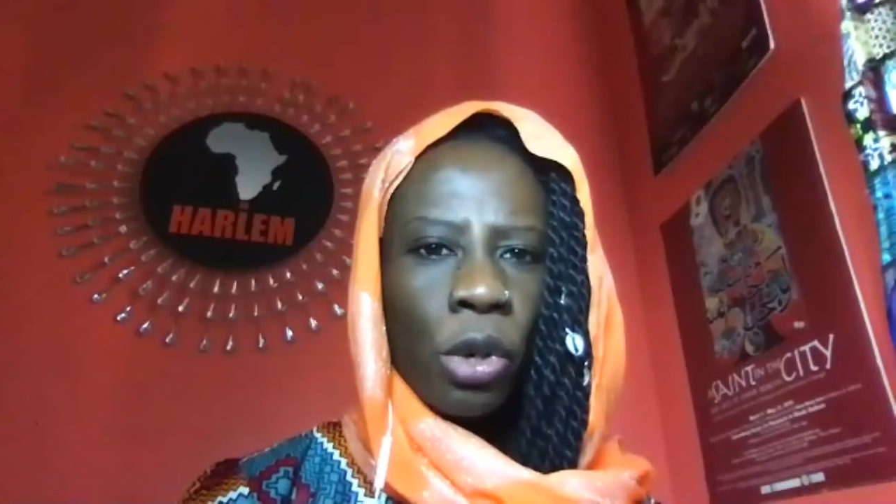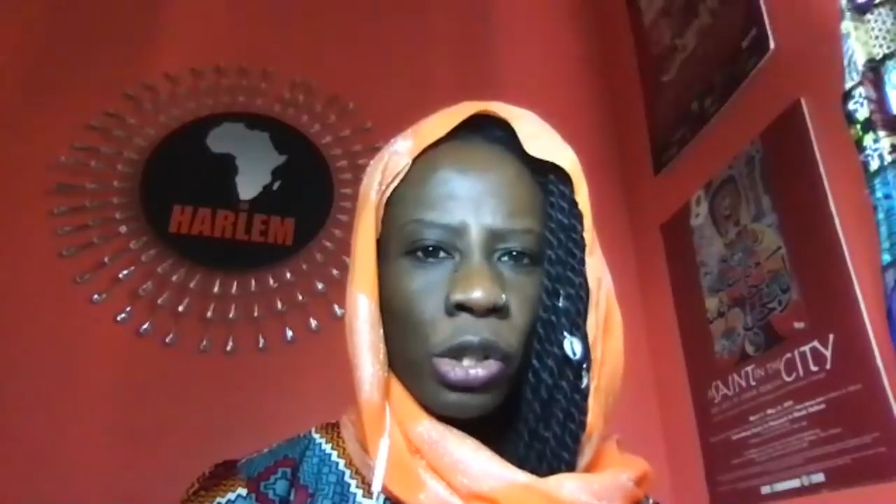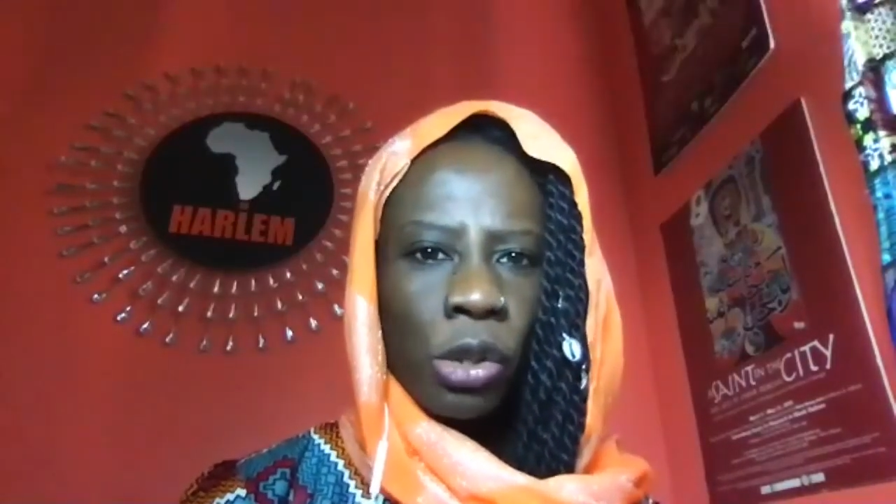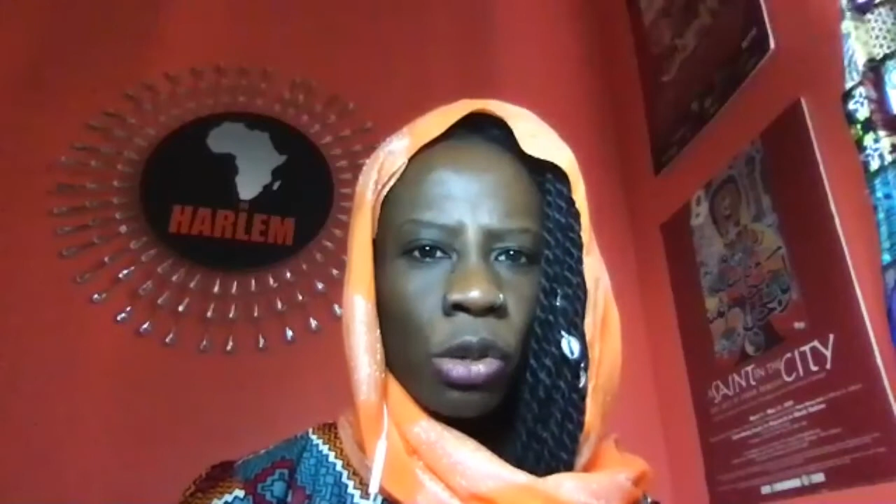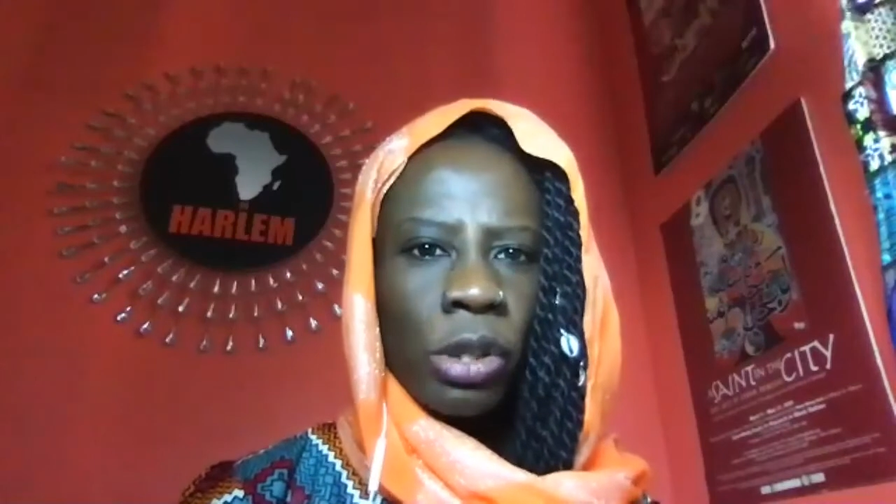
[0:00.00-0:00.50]

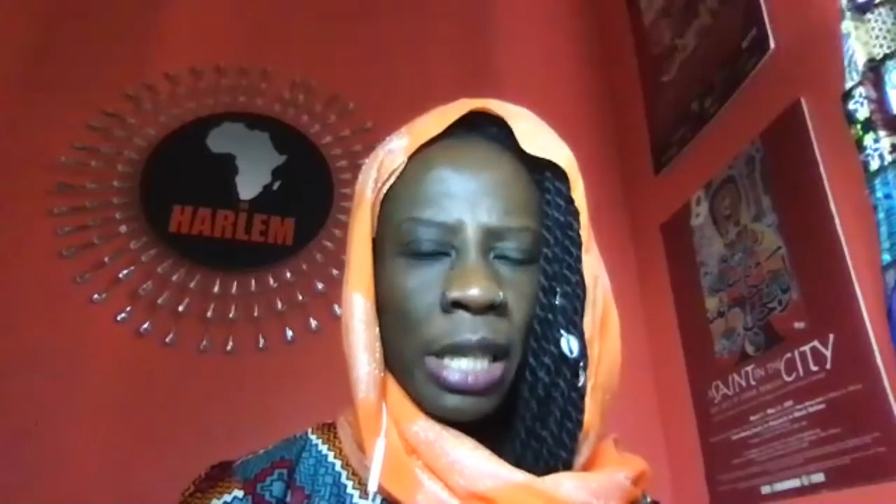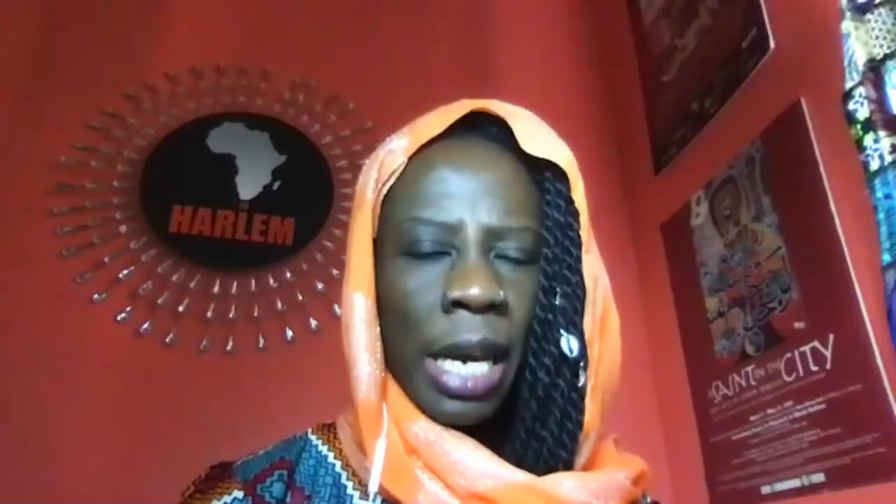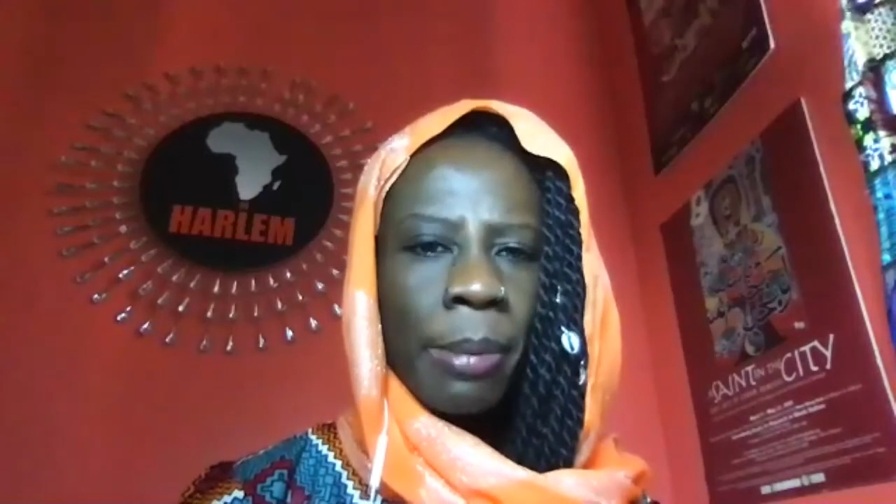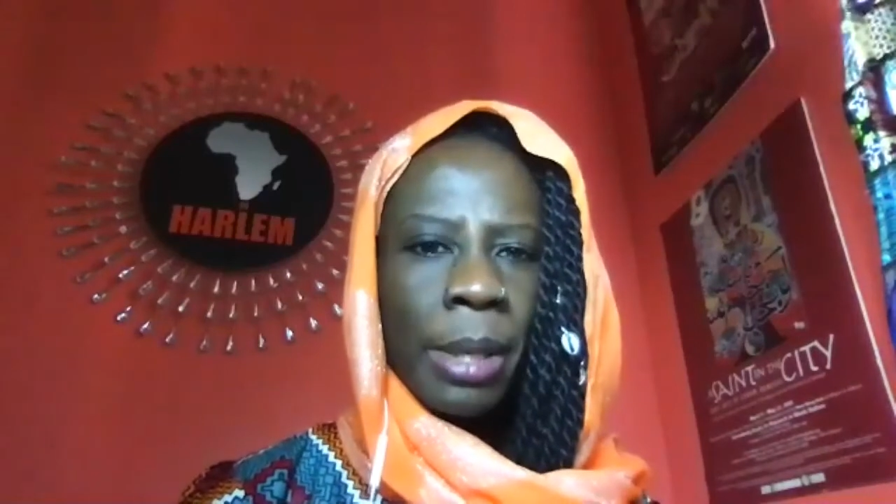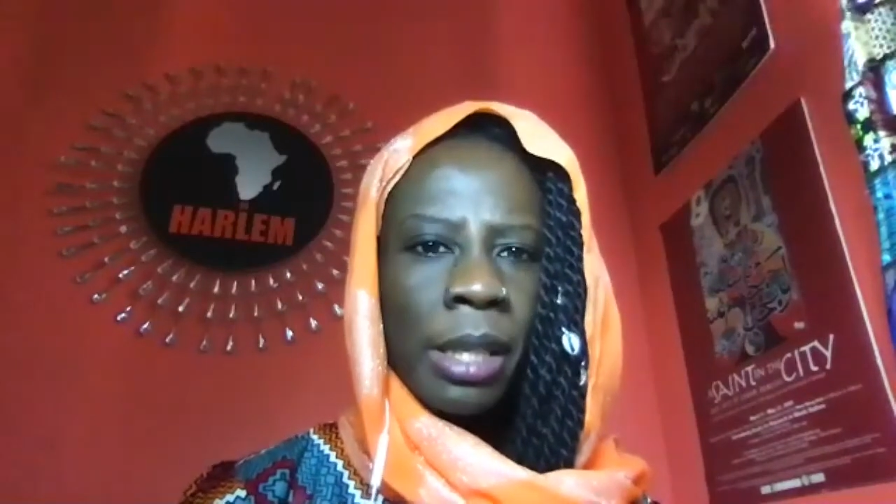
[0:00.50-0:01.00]
certain
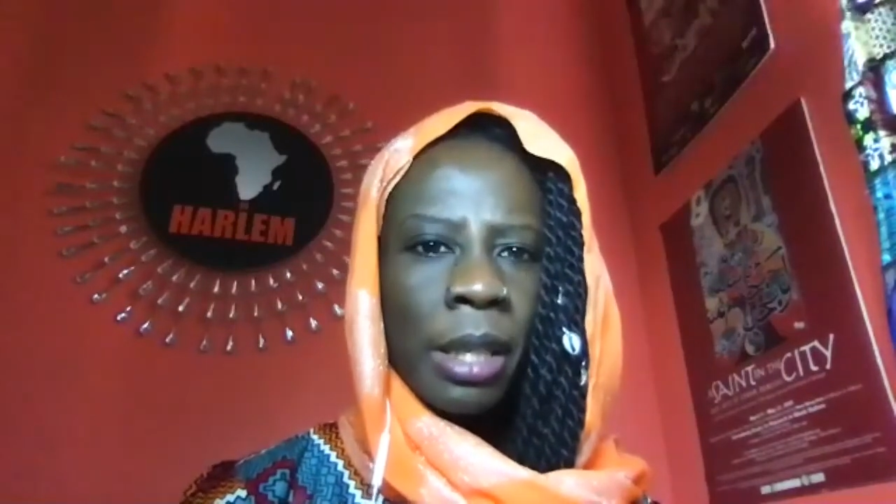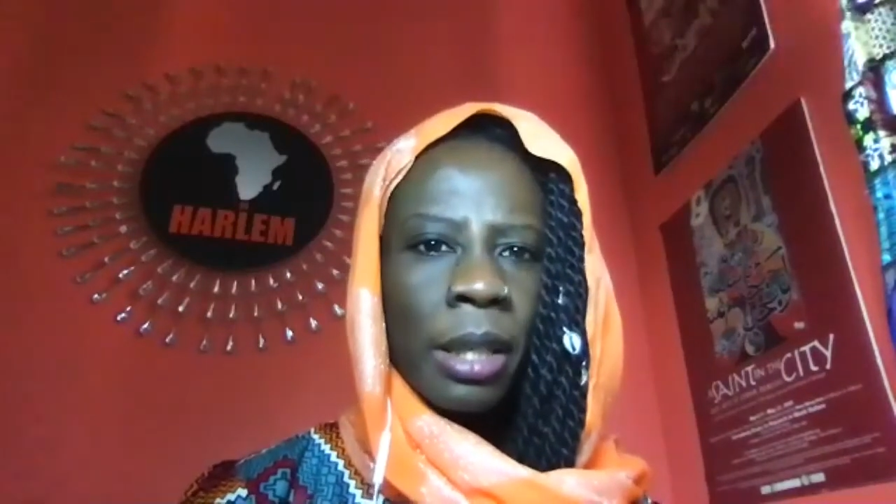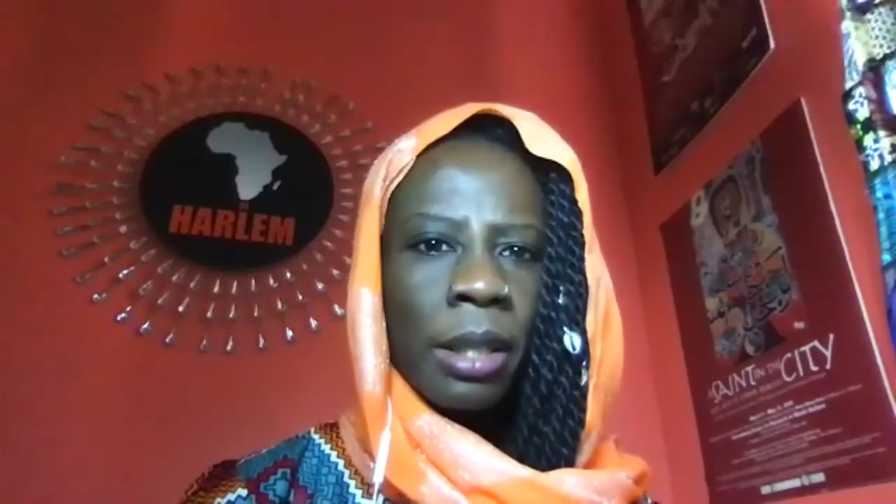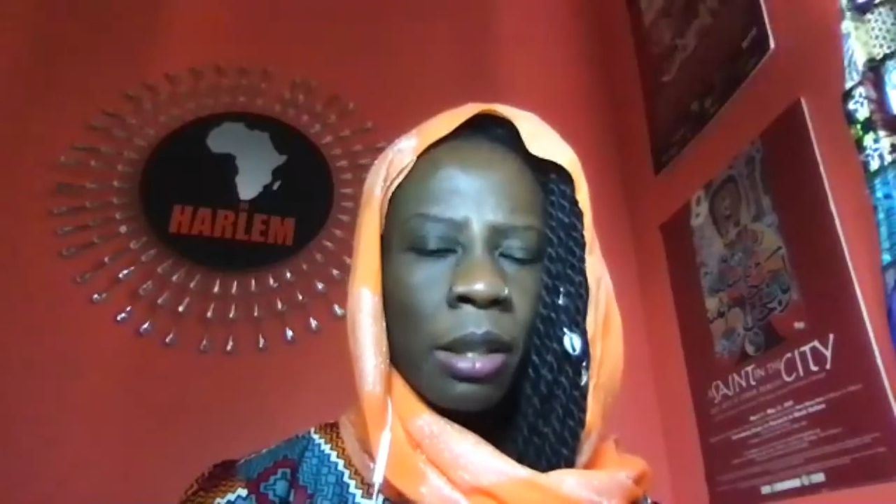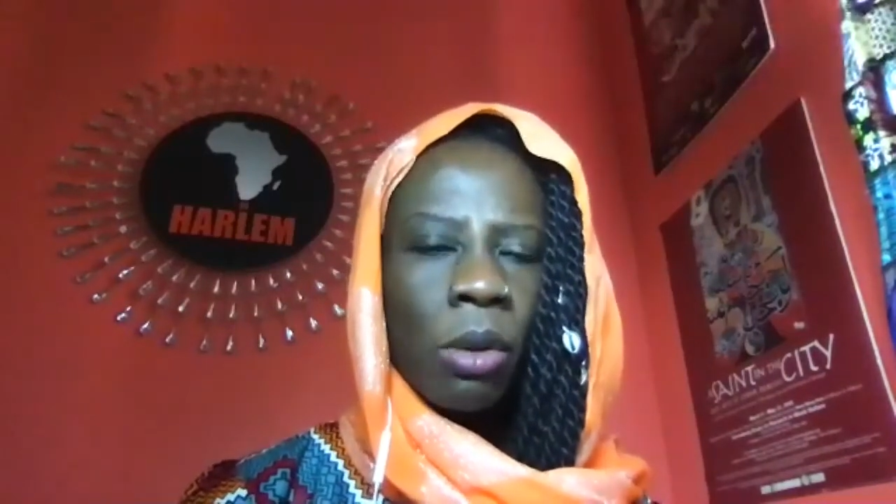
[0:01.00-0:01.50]
time, isn't it